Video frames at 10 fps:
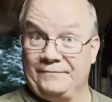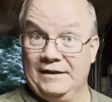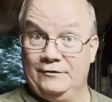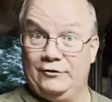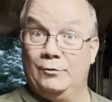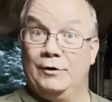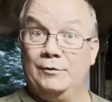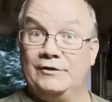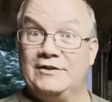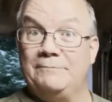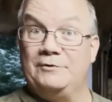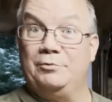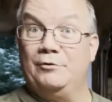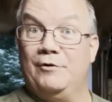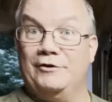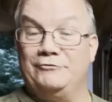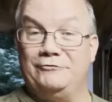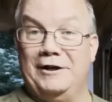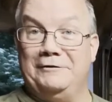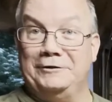So we're going to attempt to put a washer and
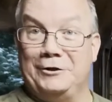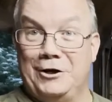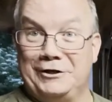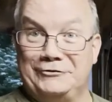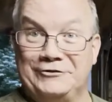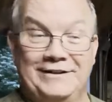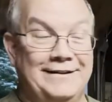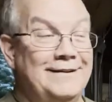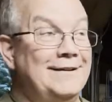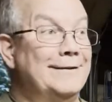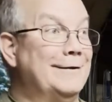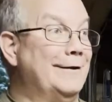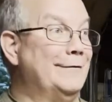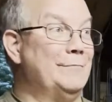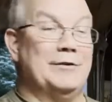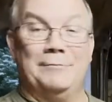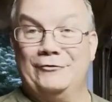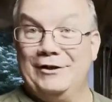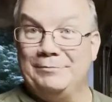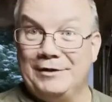dryer in the cottage. Uh, the plumber's
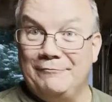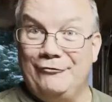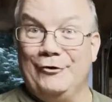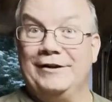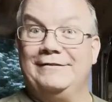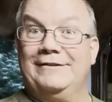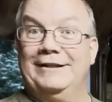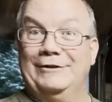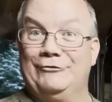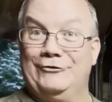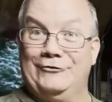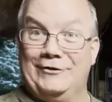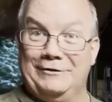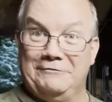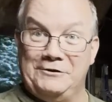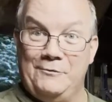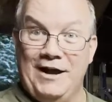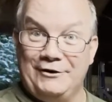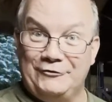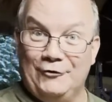going to plumb for it. The electrician's going to run the
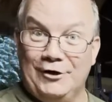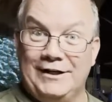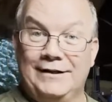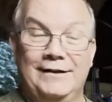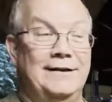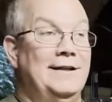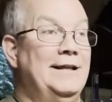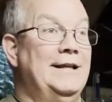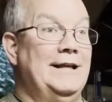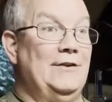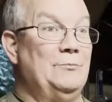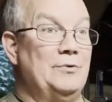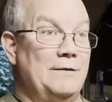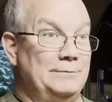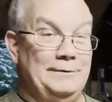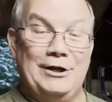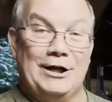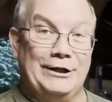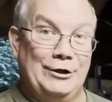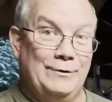wires for it. It's probably not
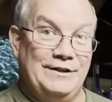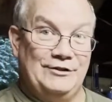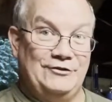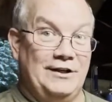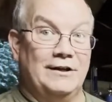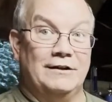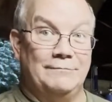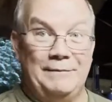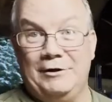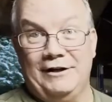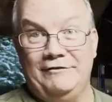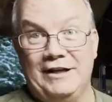going to go in this year, maybe not even